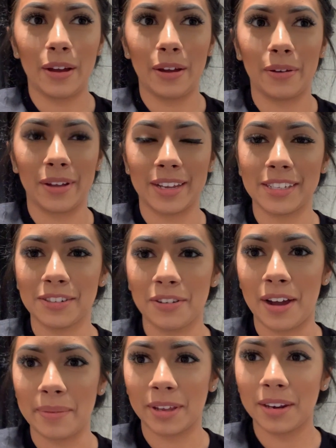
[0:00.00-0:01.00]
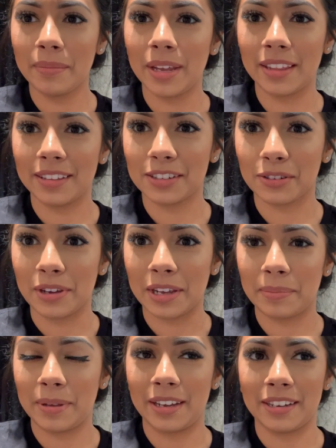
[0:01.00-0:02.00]
Okay, so I'm gonna make this quick
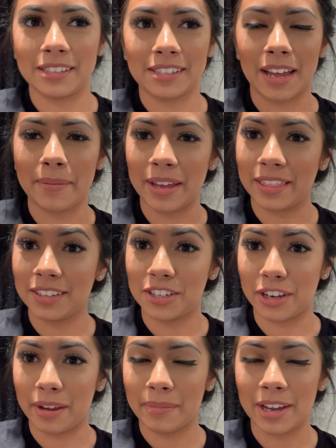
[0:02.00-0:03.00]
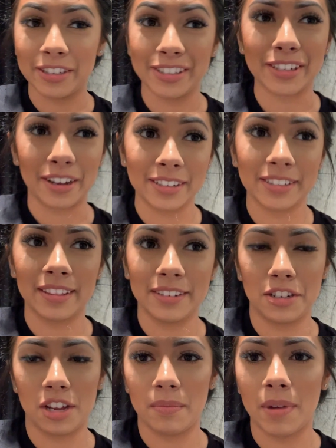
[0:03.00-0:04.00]
because I'm at the gym. I just got to the gym.